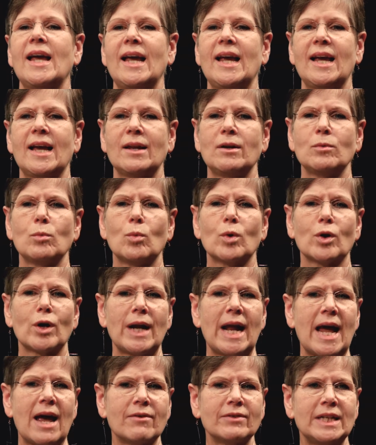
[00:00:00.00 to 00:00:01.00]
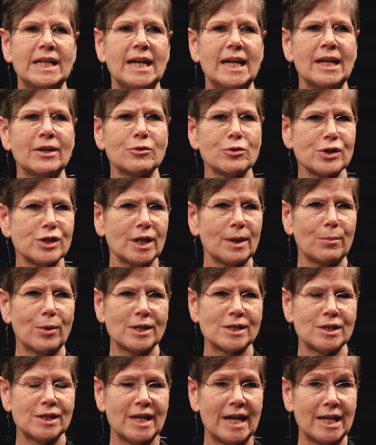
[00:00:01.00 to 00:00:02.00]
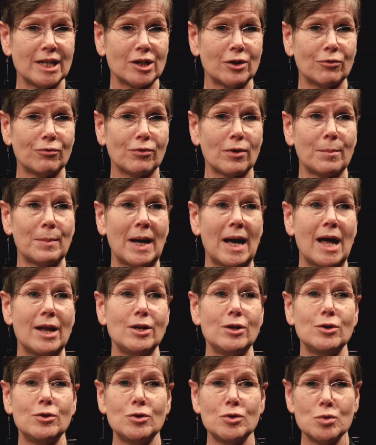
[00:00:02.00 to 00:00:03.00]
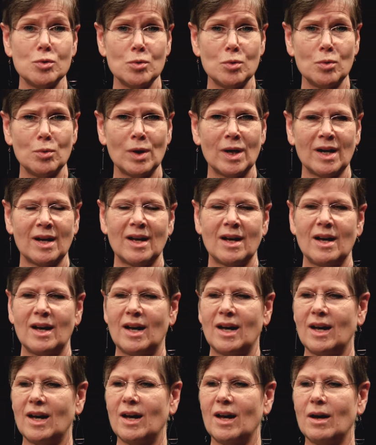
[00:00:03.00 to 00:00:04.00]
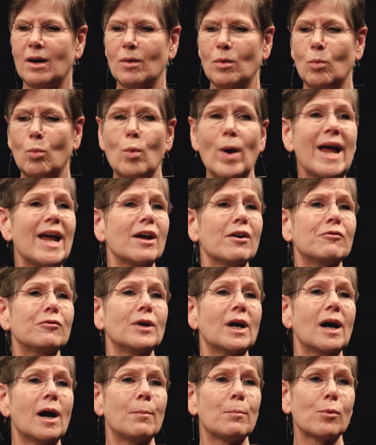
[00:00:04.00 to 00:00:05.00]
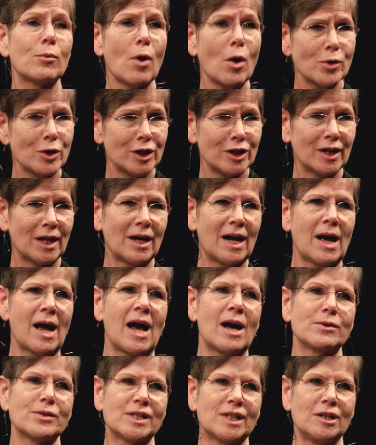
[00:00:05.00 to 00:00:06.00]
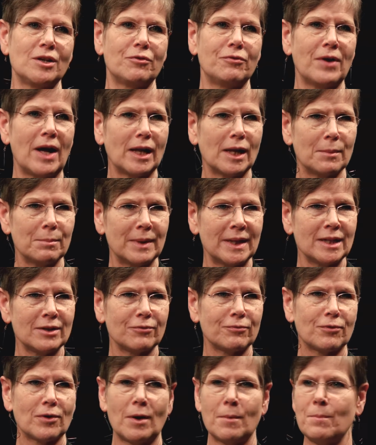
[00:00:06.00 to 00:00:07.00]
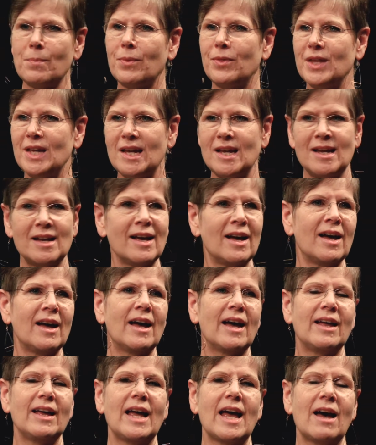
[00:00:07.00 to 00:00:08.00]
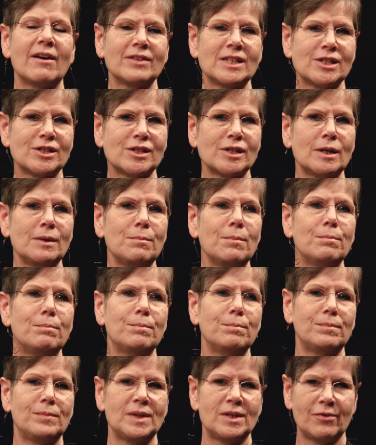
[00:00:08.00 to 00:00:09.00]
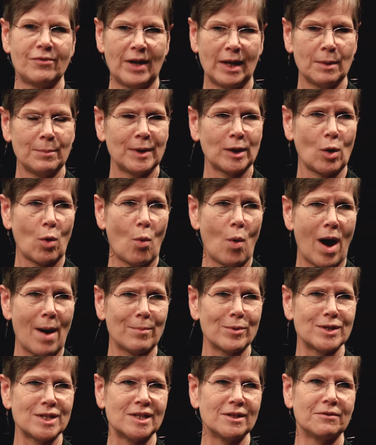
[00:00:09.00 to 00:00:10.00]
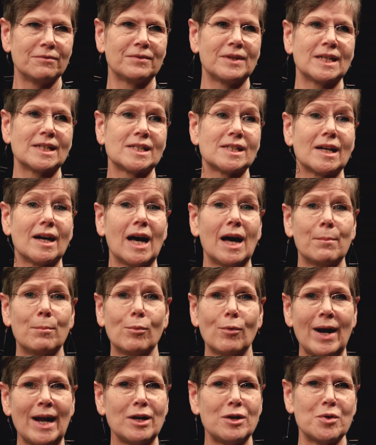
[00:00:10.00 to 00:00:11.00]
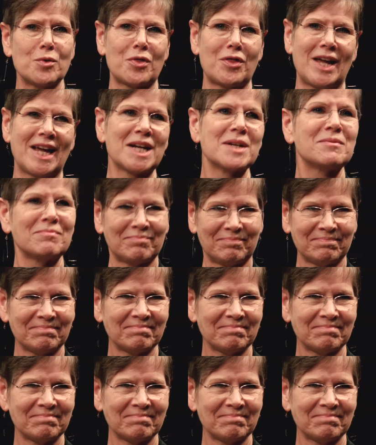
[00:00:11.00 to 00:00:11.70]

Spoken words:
And we're going to have an interesting presentation from a new way of approaching housing development from the Evanston Development Cooperative. That's a brand new thing.